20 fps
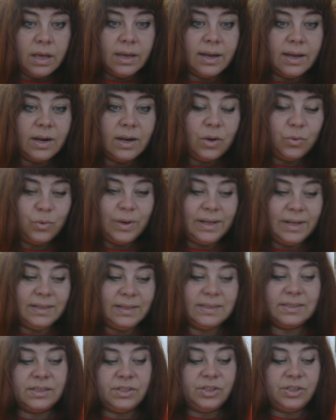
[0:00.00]
Hello,
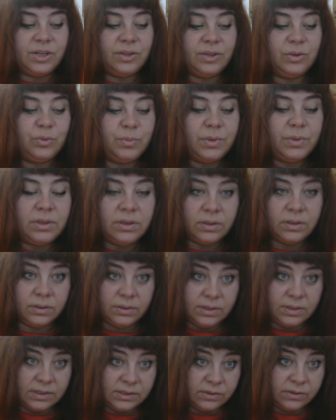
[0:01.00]
ladies and gentlemen.
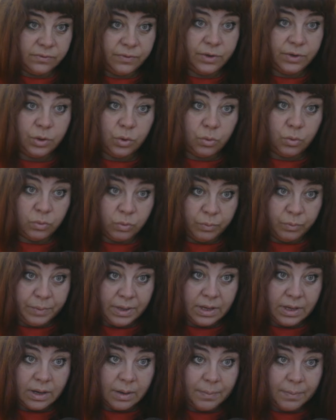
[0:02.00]
This video will
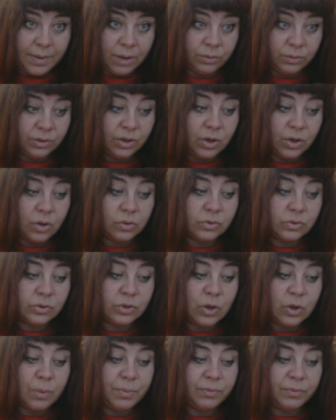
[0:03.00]
be about the
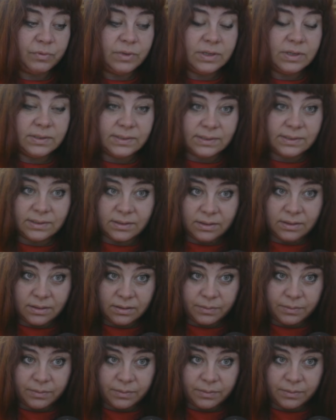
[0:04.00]
horoscope of this